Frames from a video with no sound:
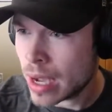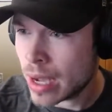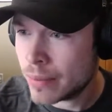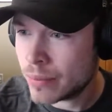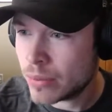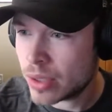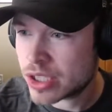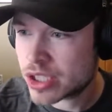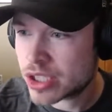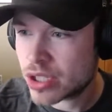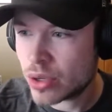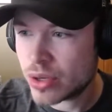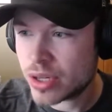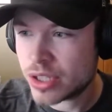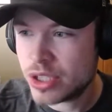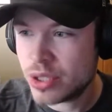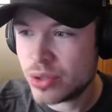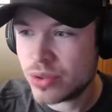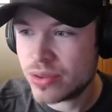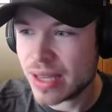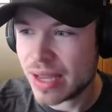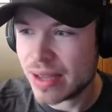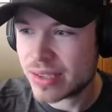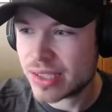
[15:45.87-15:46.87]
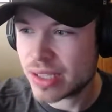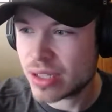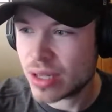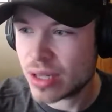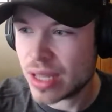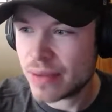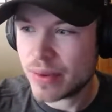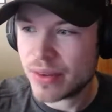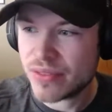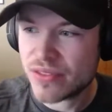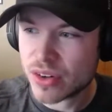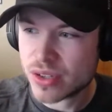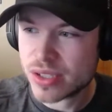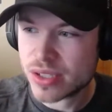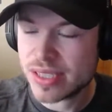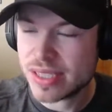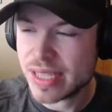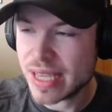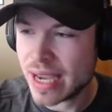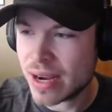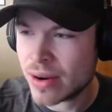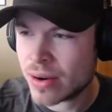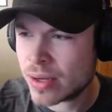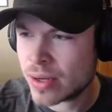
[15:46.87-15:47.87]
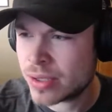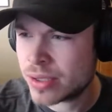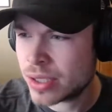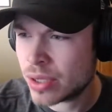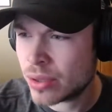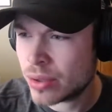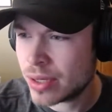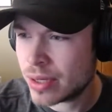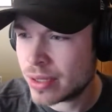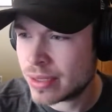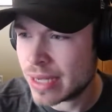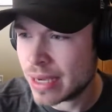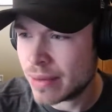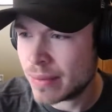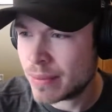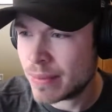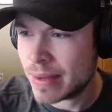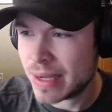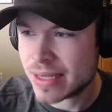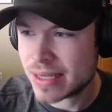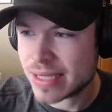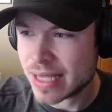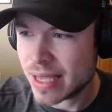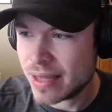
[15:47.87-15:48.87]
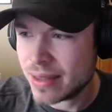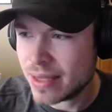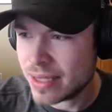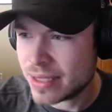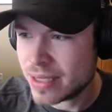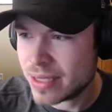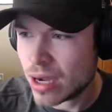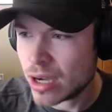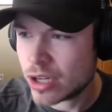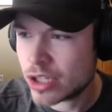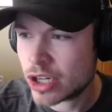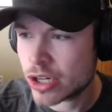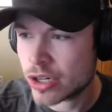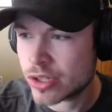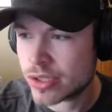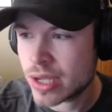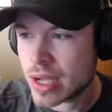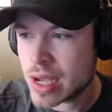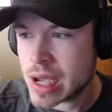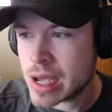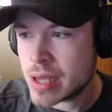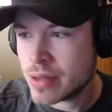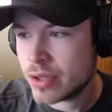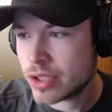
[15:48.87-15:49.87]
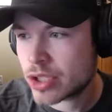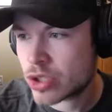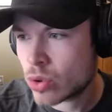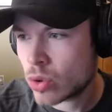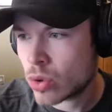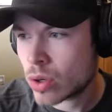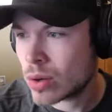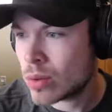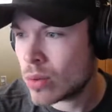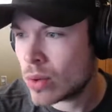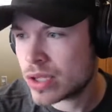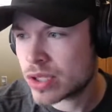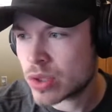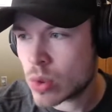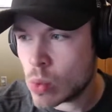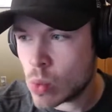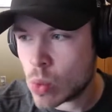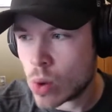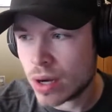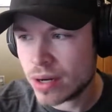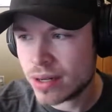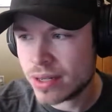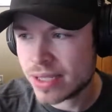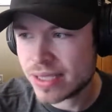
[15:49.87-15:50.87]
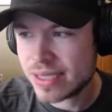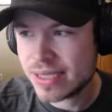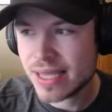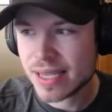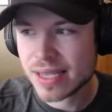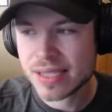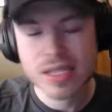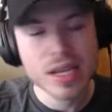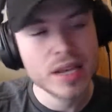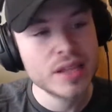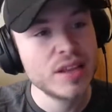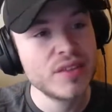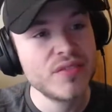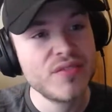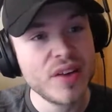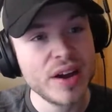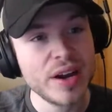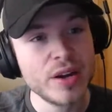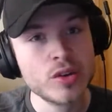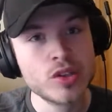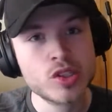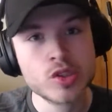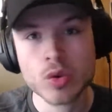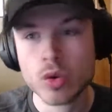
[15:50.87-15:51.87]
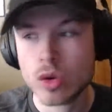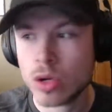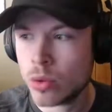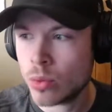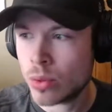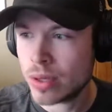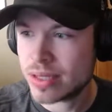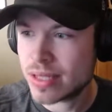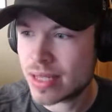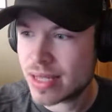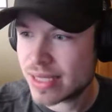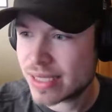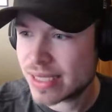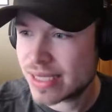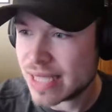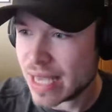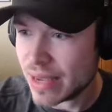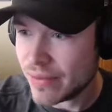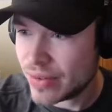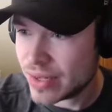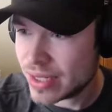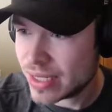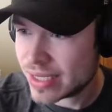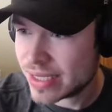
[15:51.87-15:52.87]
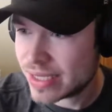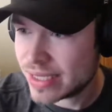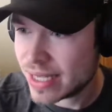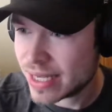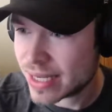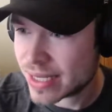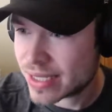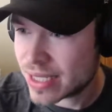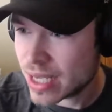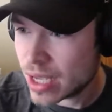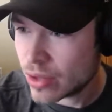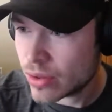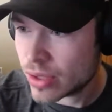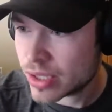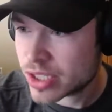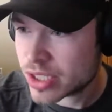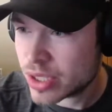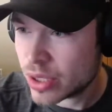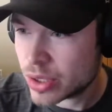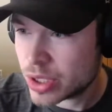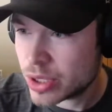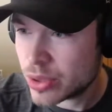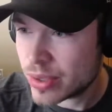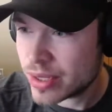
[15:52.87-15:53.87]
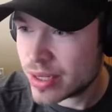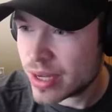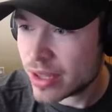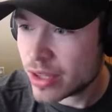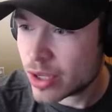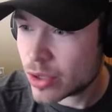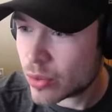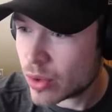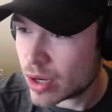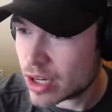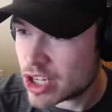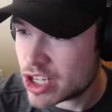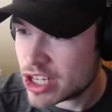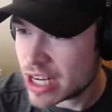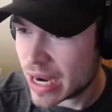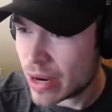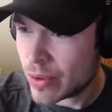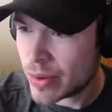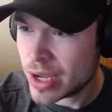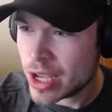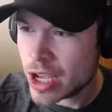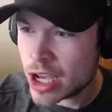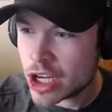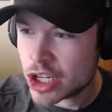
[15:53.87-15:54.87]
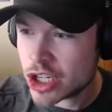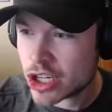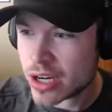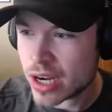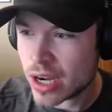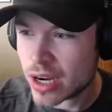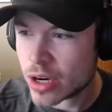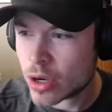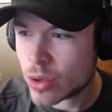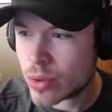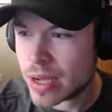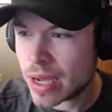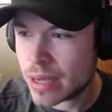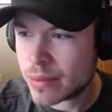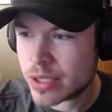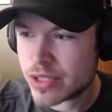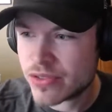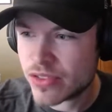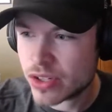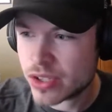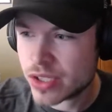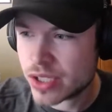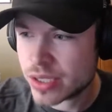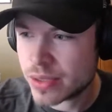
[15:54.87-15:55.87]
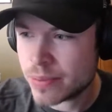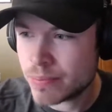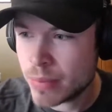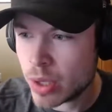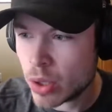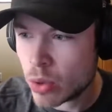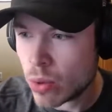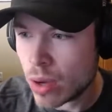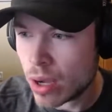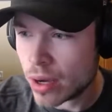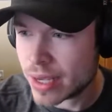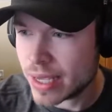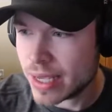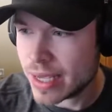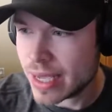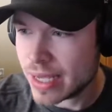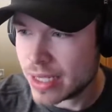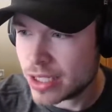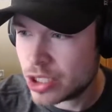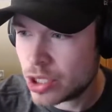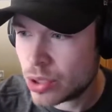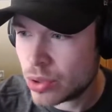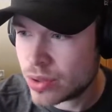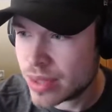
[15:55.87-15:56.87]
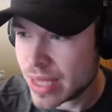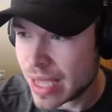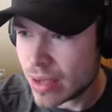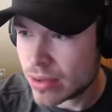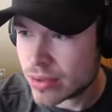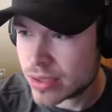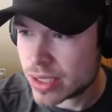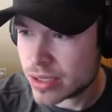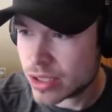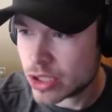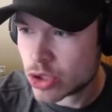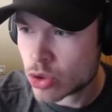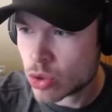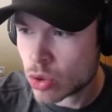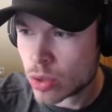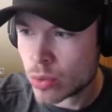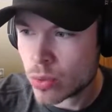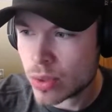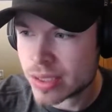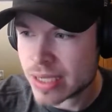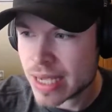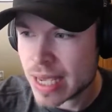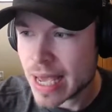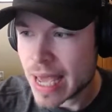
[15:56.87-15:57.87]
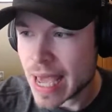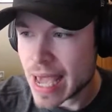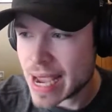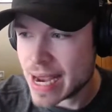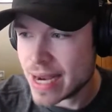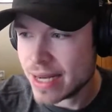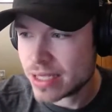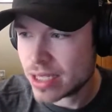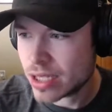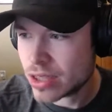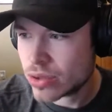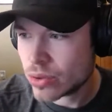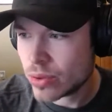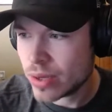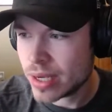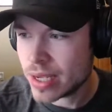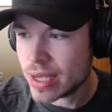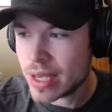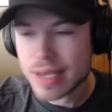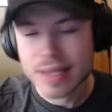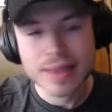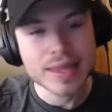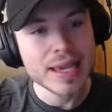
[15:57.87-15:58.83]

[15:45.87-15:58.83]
Let's go to 2011 versus the Arizona Diamondbacks and the Dodgers. The score was 1-6. The final score was 7-6. Let's go to another one, shall we? Chicago Cubs versus Milwaukee in 2000. The score was 8-3.